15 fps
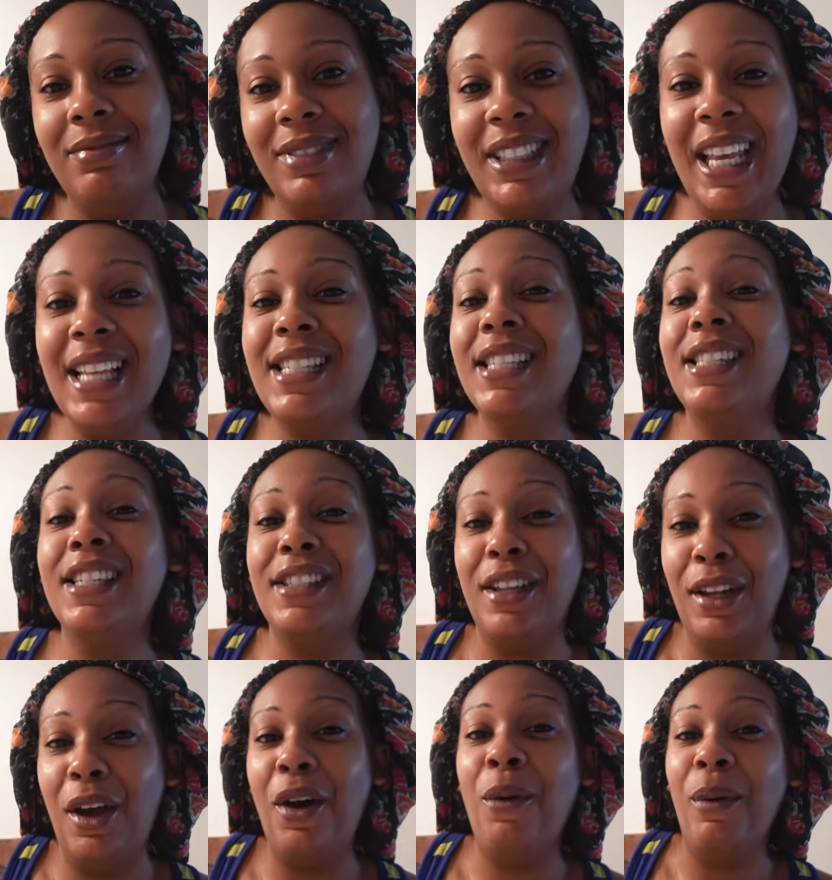Texas is a
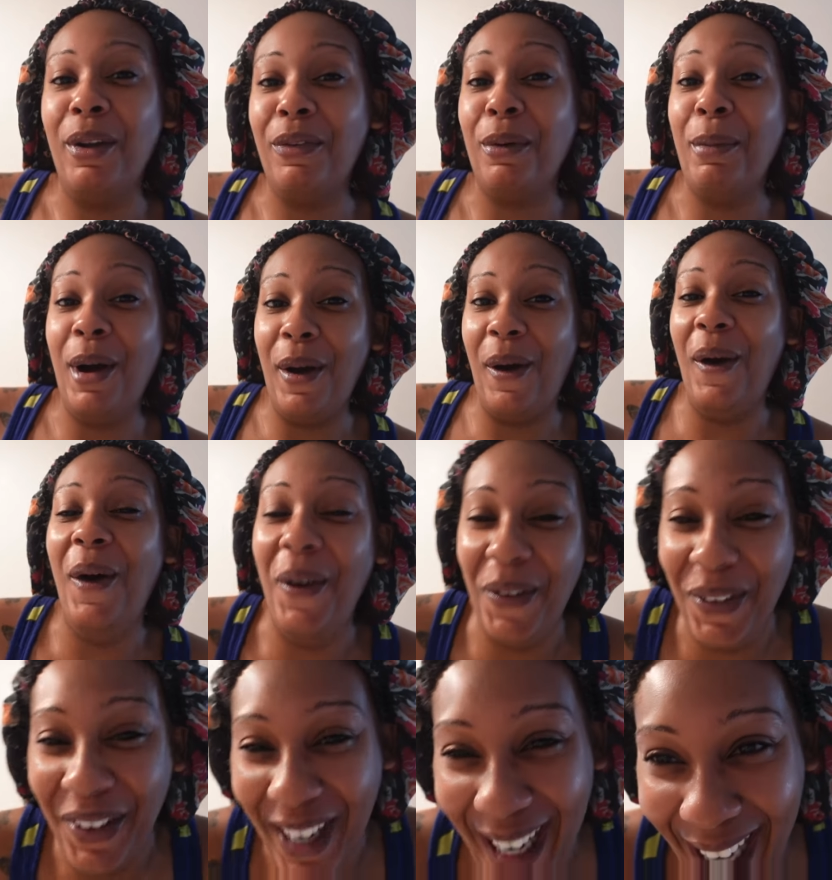long way from home.
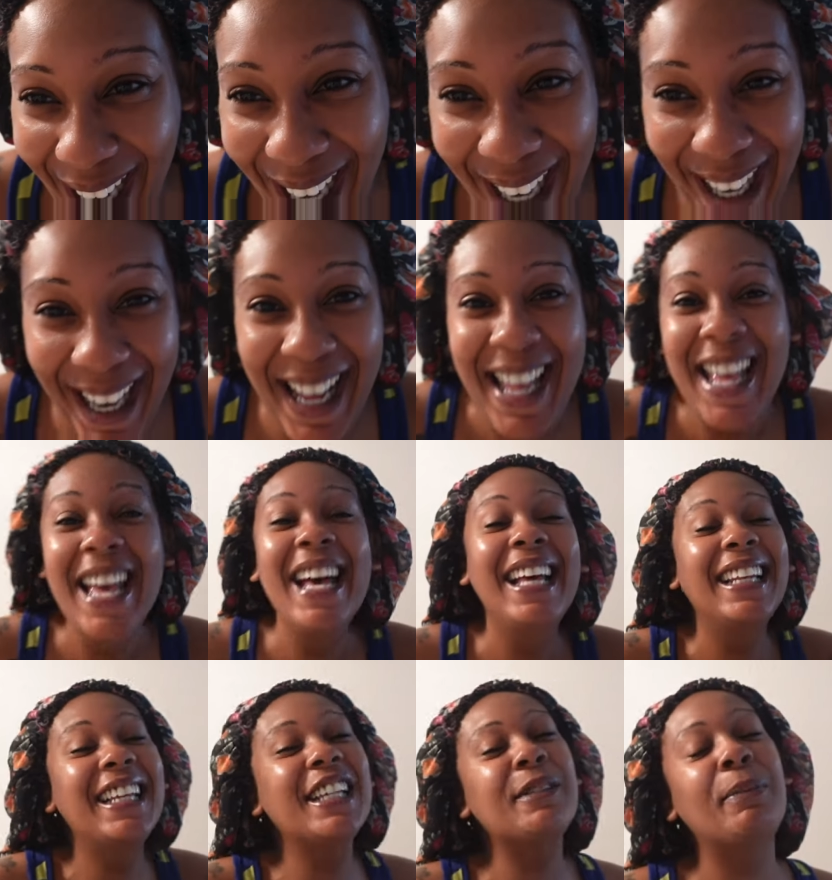
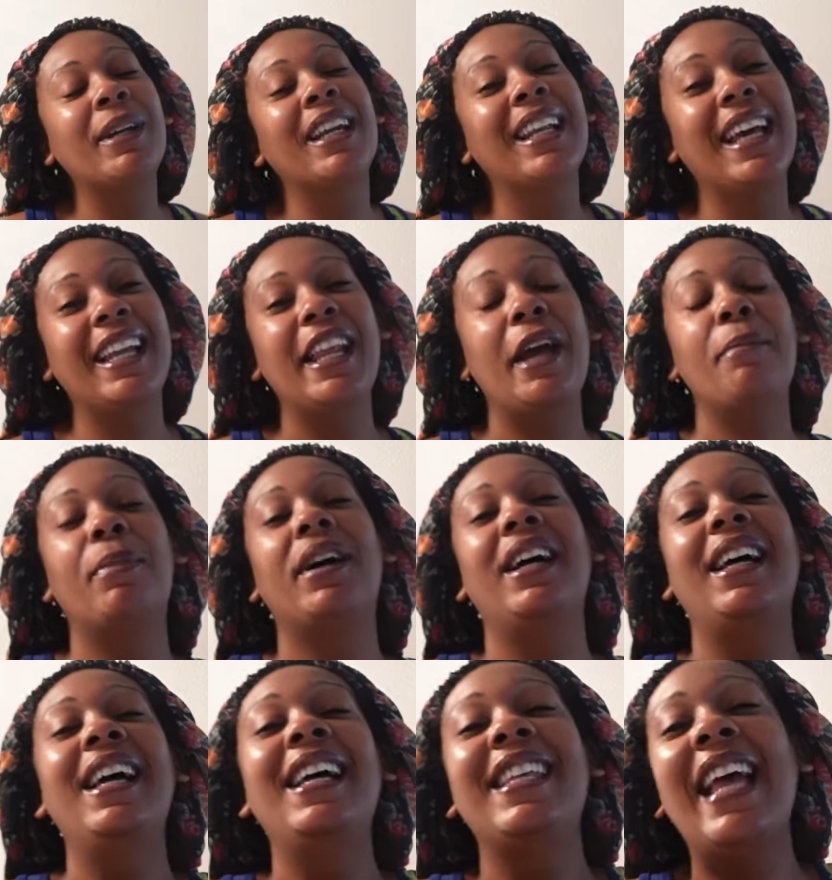Let's put it like that.
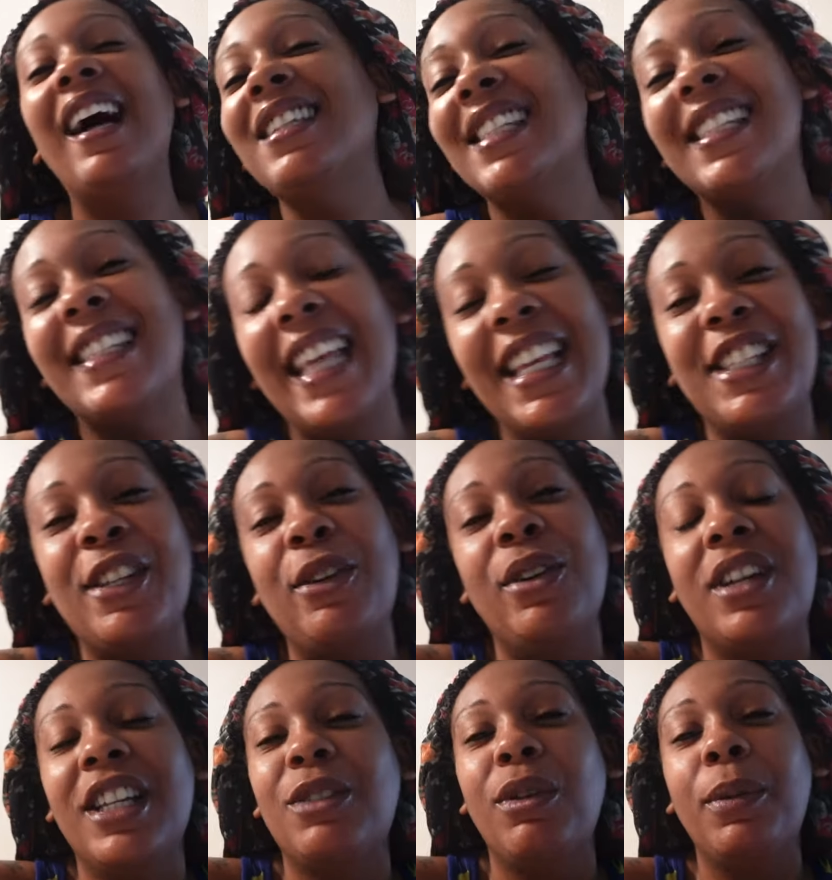But y'all just stay tuned
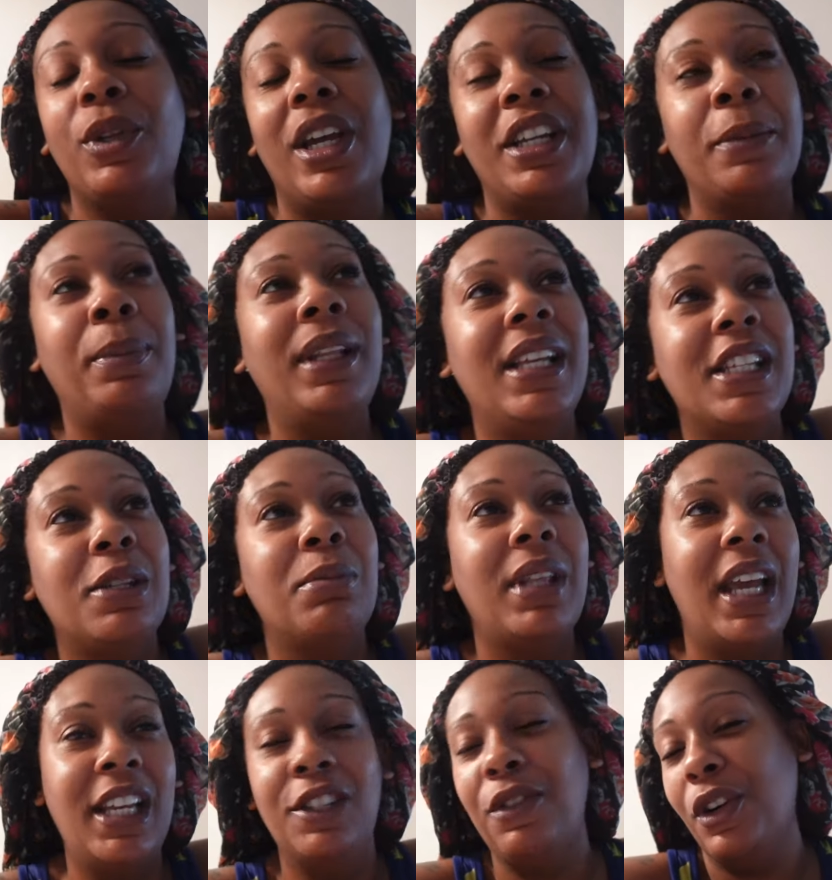because we're trying to plan some
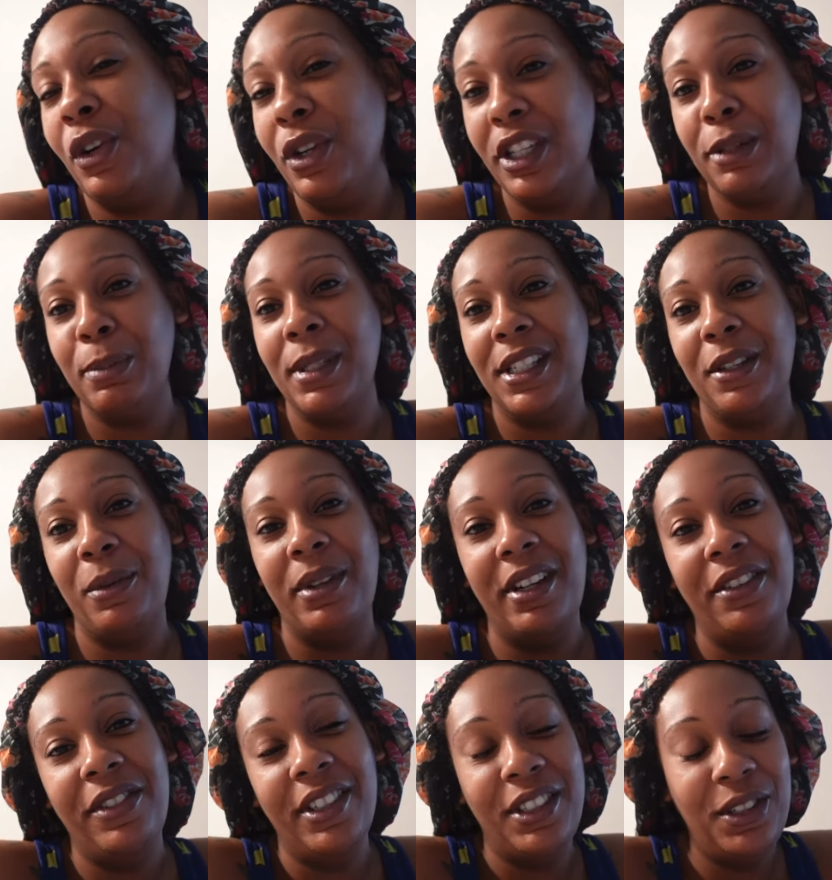things for Christmas or
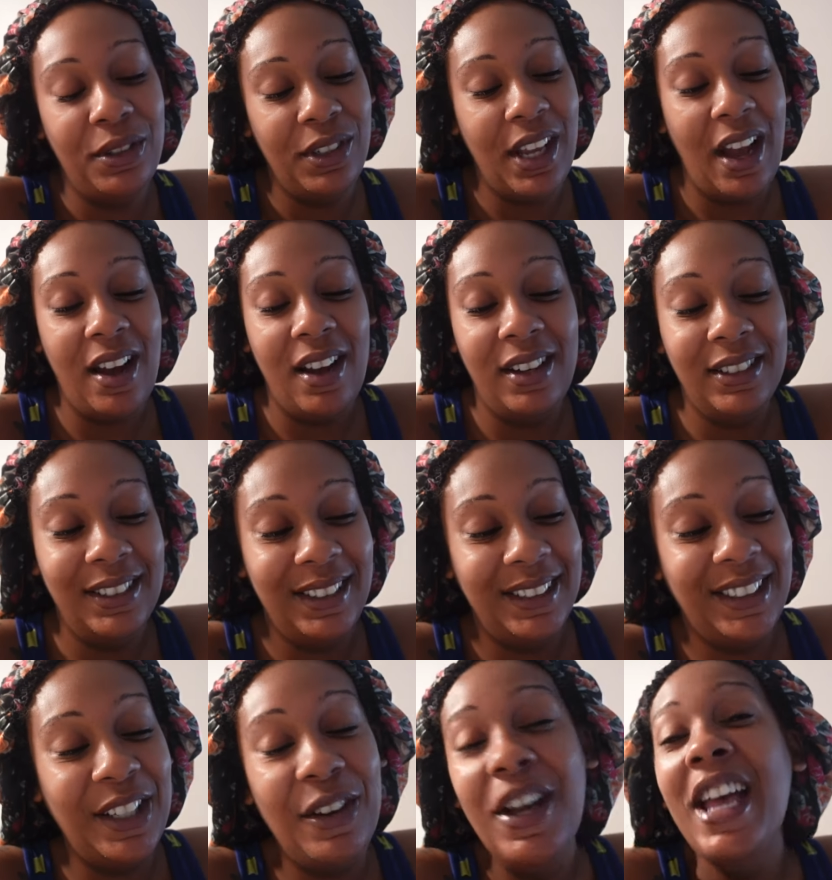whatever too, y'all.
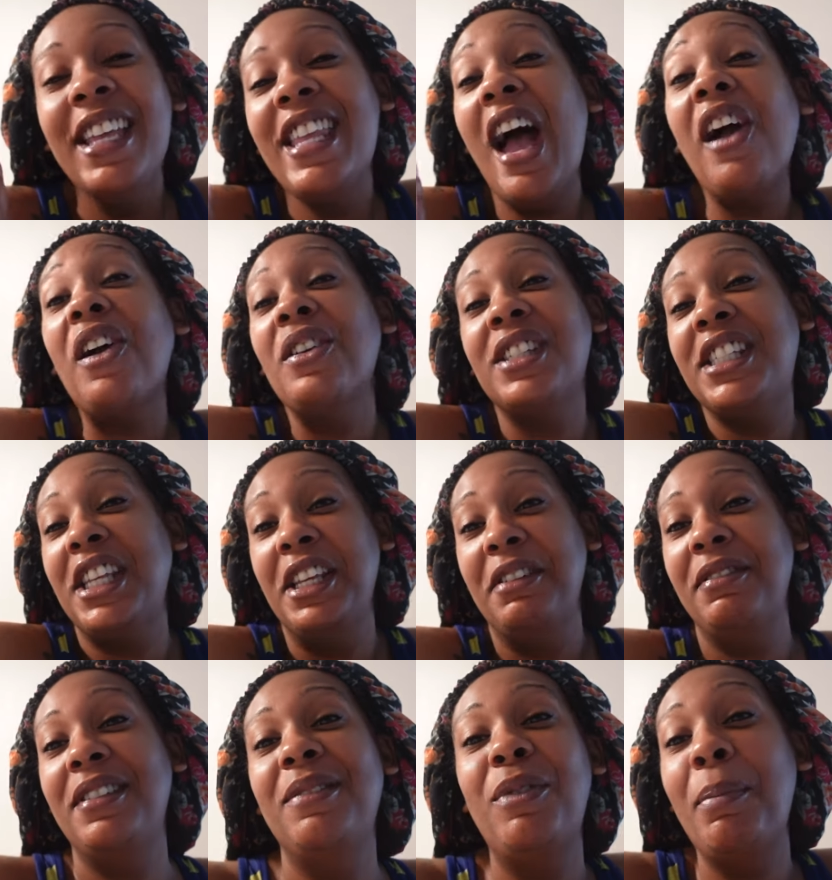So y'all gonna
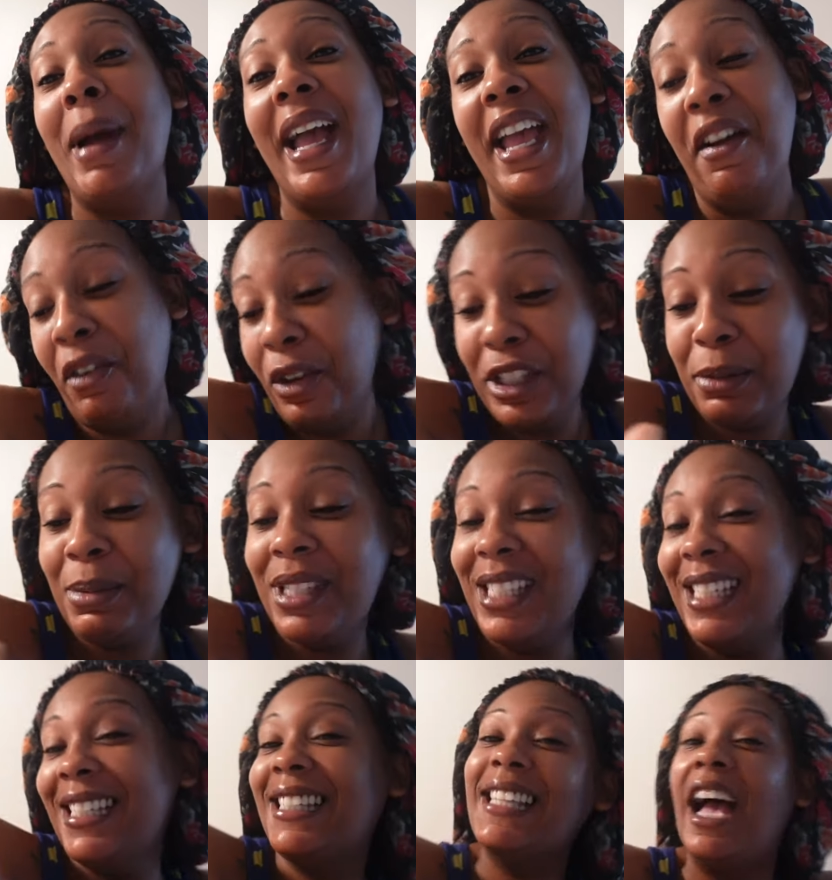see. We might have Christmas
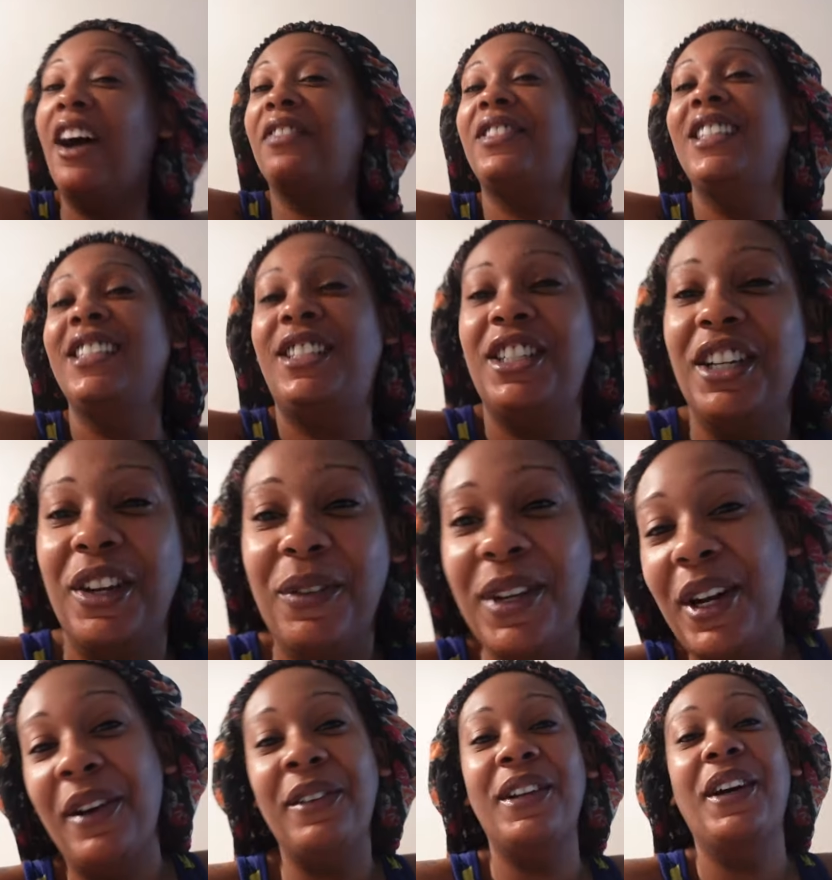in the South this year. We
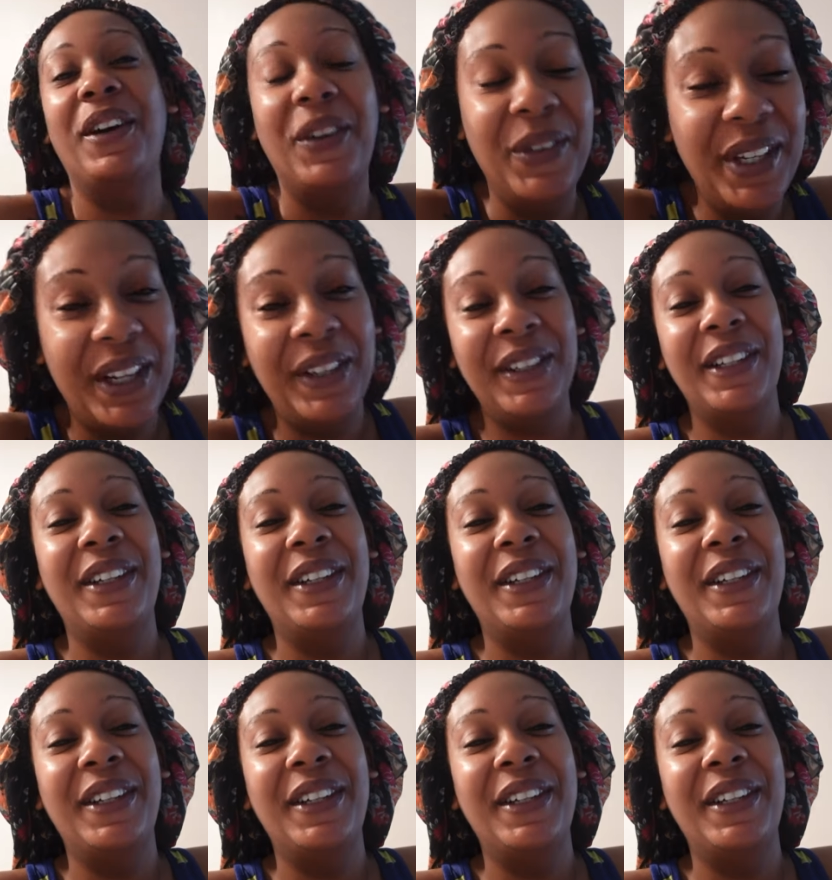don't know. We don't know.